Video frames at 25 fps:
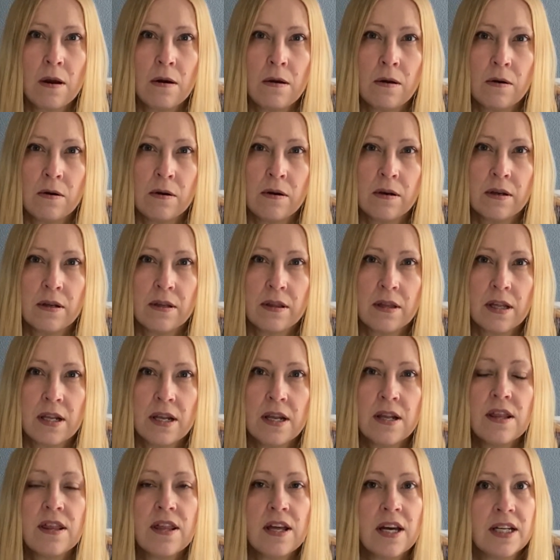longer
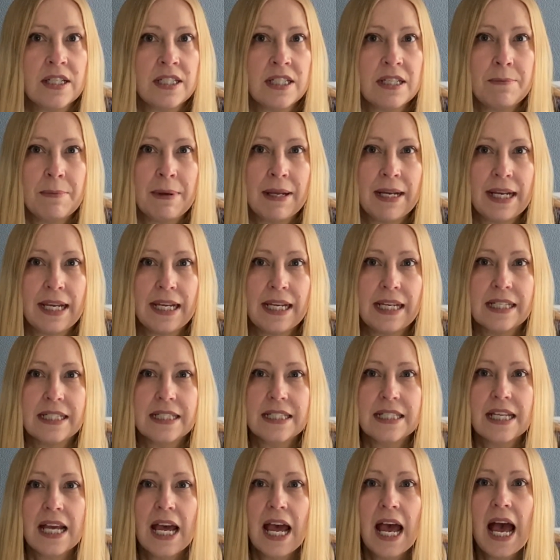than 30 minutes.